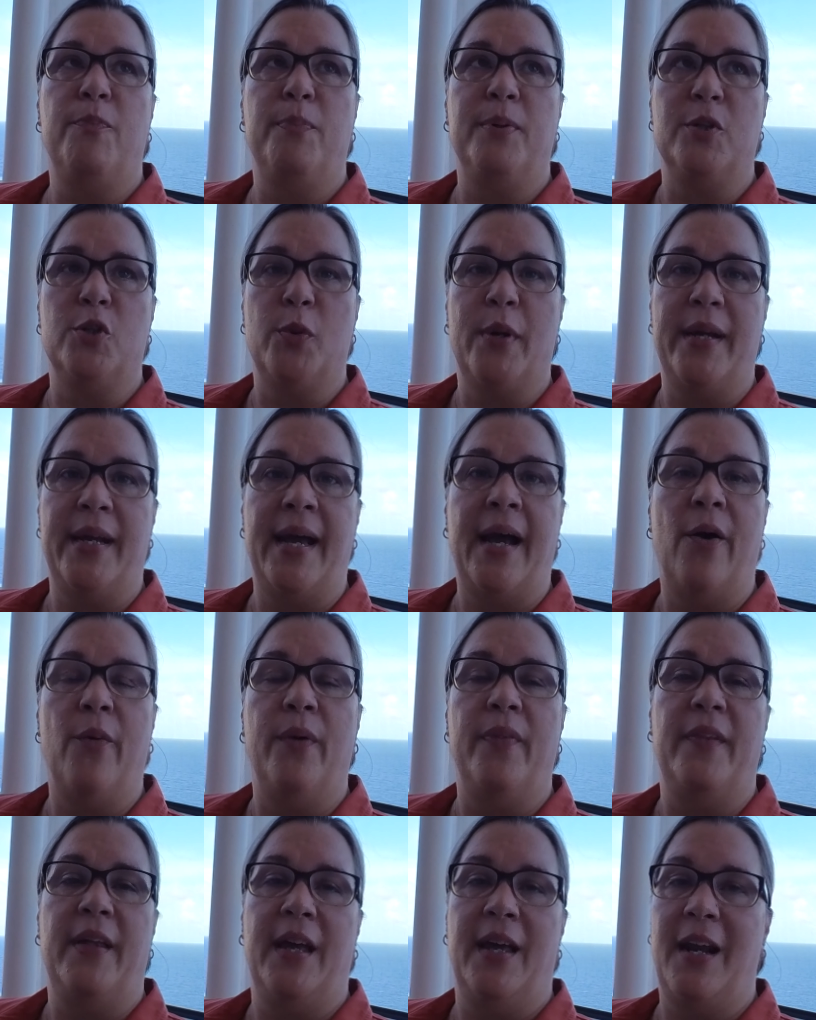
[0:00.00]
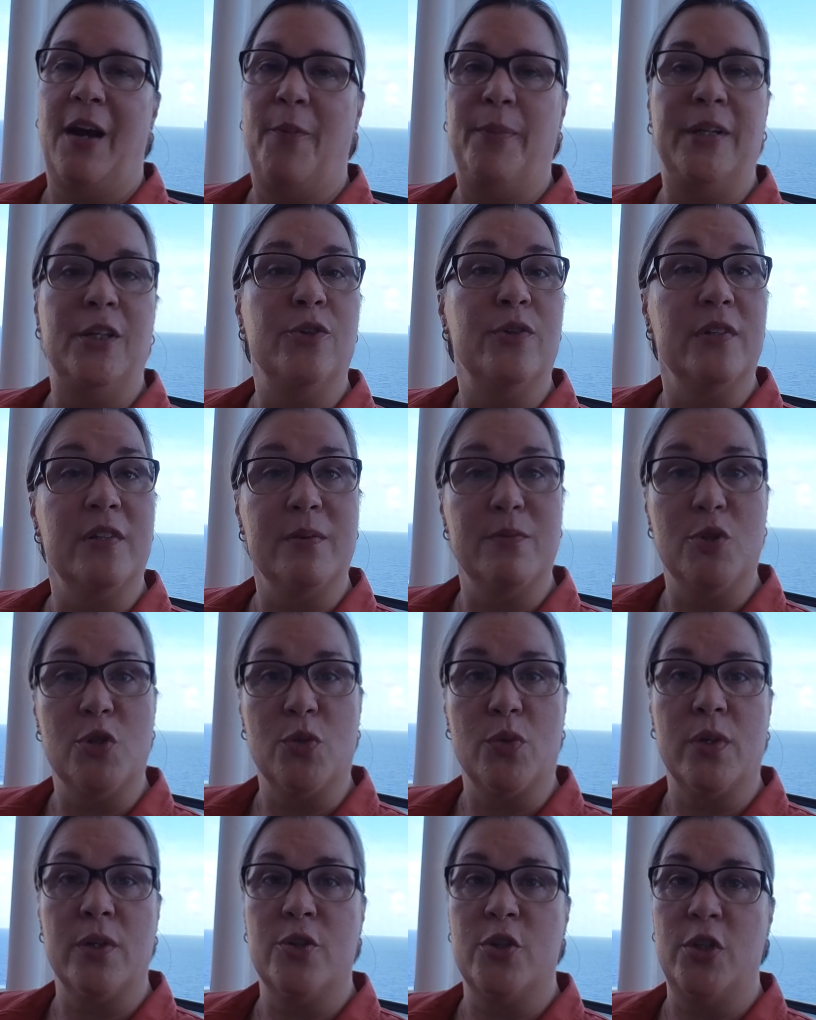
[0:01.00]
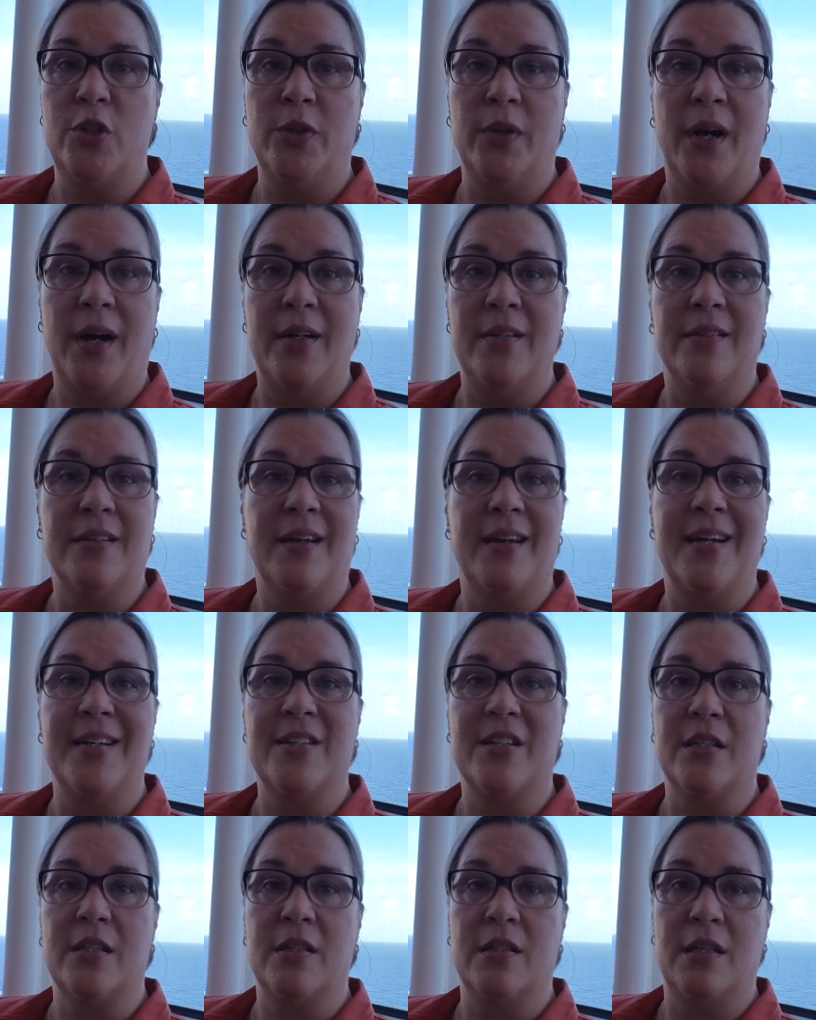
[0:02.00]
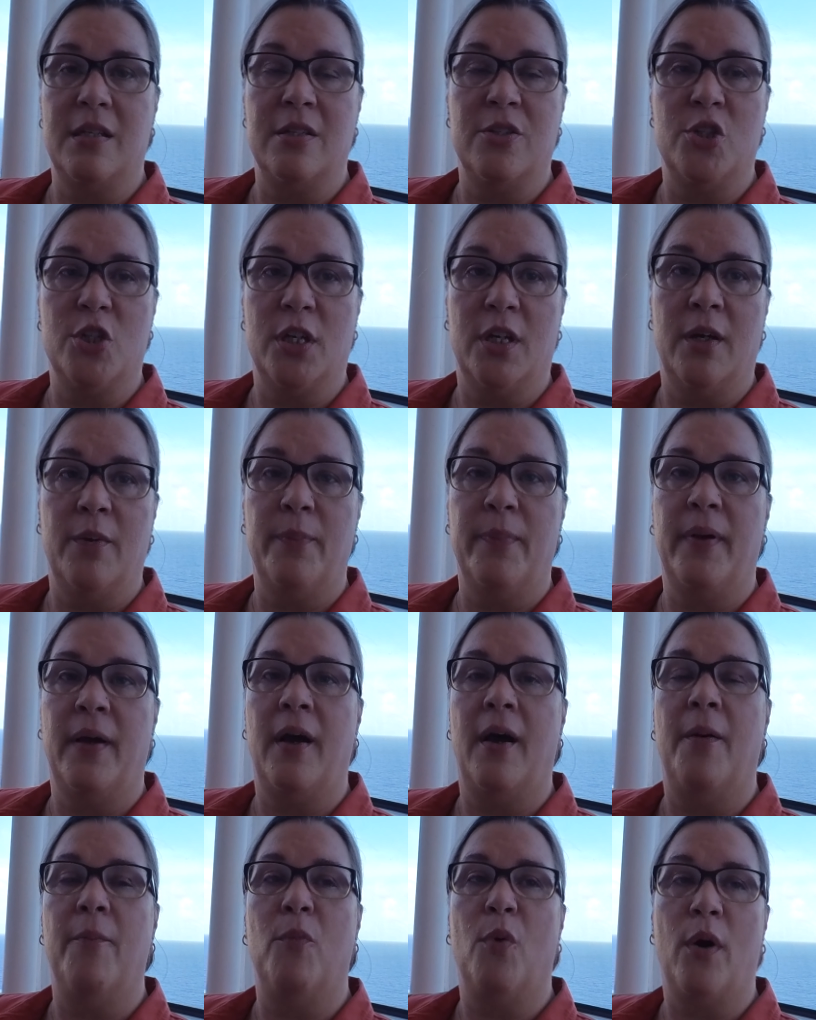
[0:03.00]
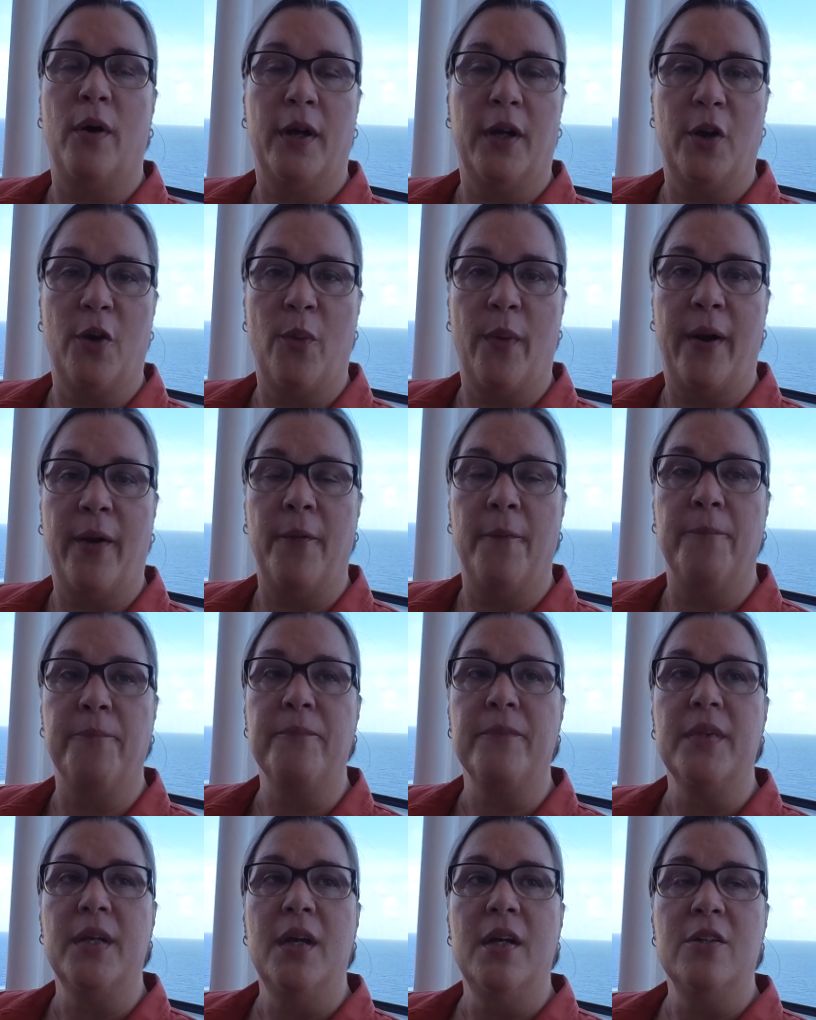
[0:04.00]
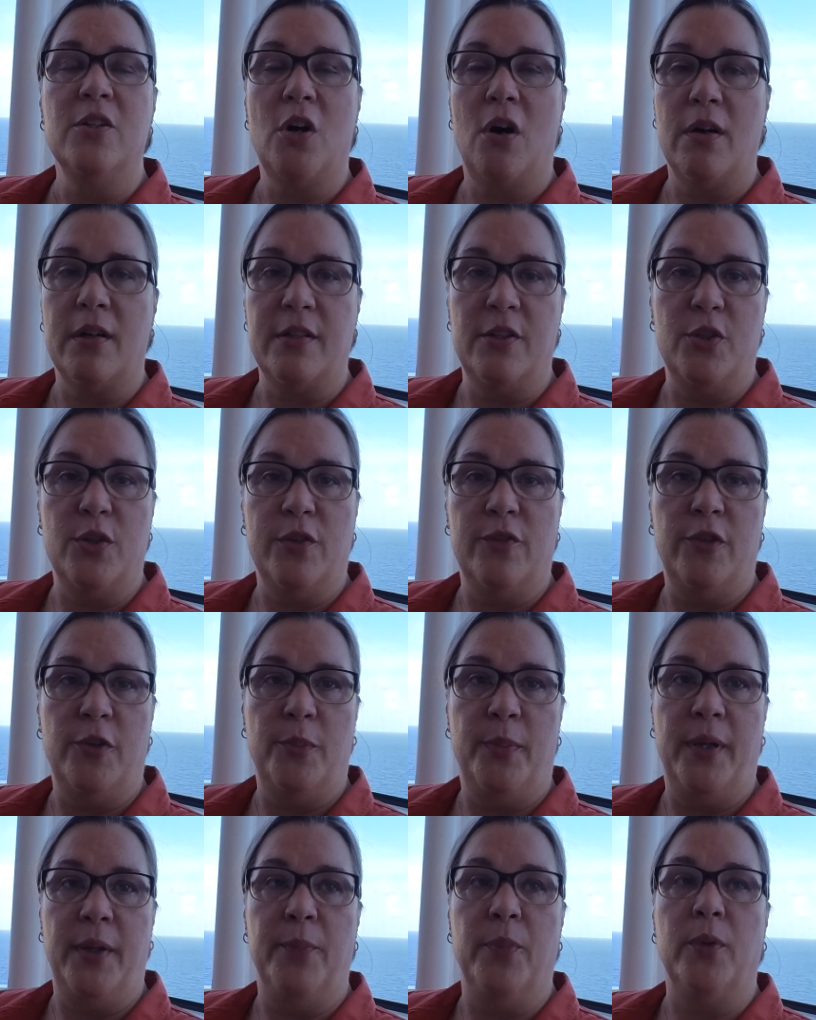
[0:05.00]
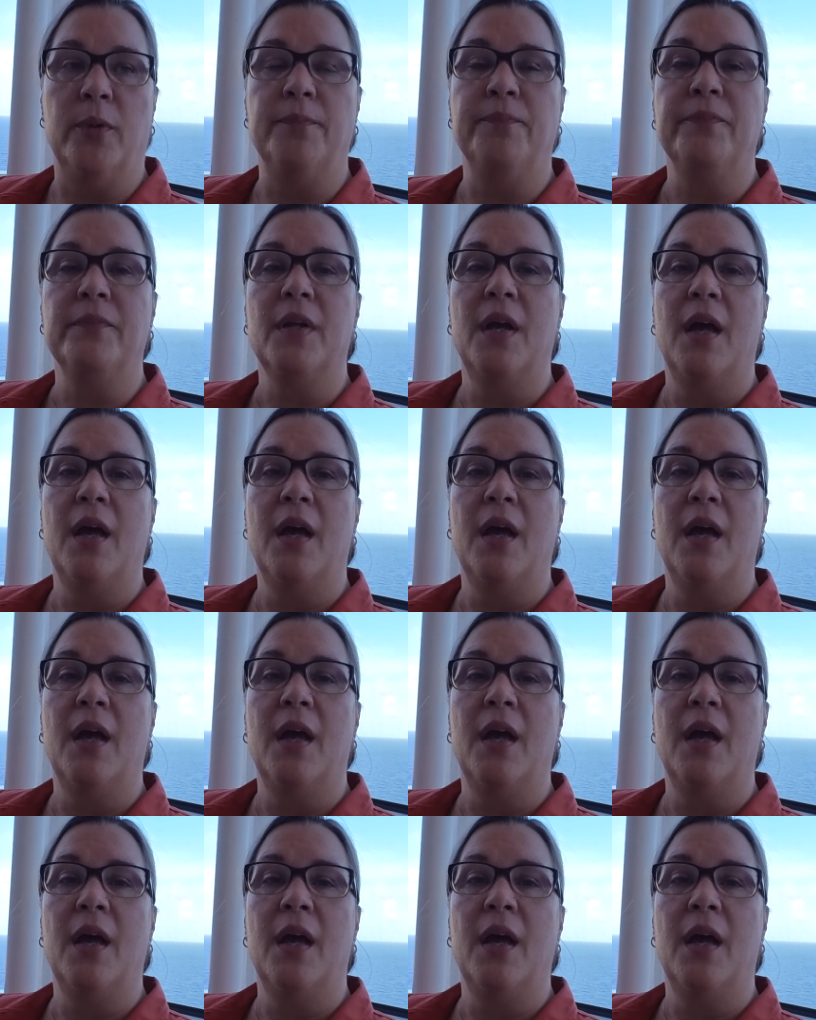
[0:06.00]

Between now and then, I'll be doing some shorts so you guys can actually see the ship, walking around, talking to a few people.